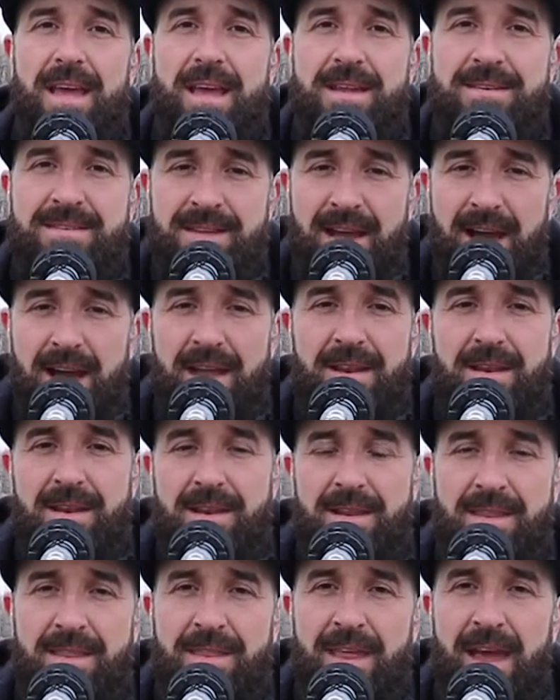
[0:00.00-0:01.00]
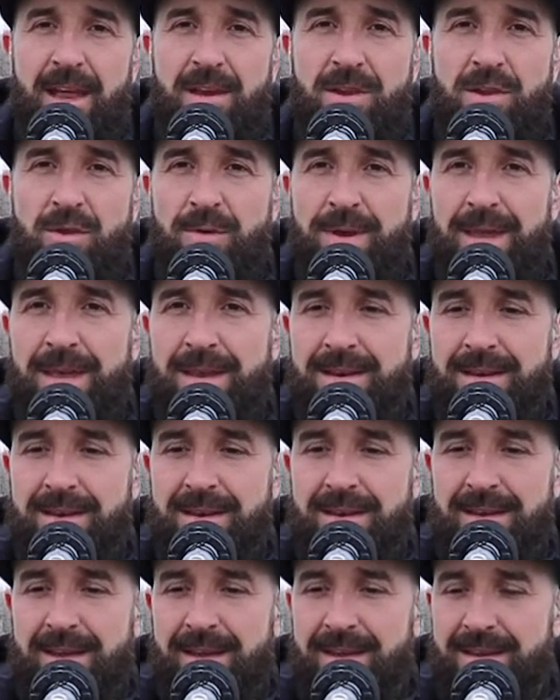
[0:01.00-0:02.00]
it's not that you
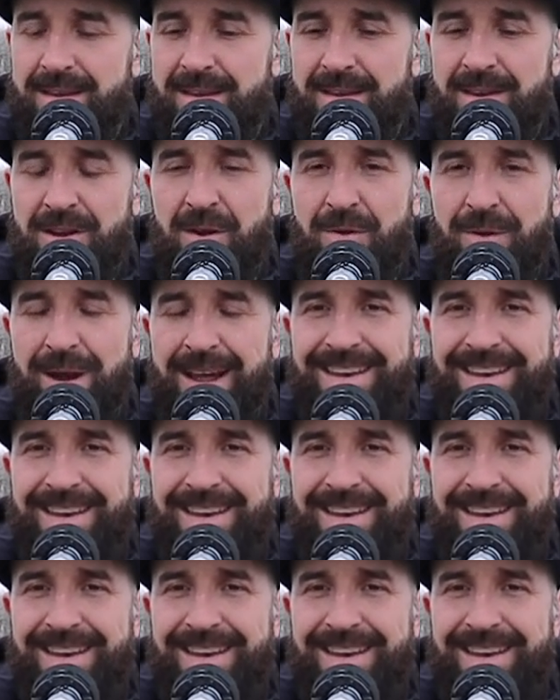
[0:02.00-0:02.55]
can, you know,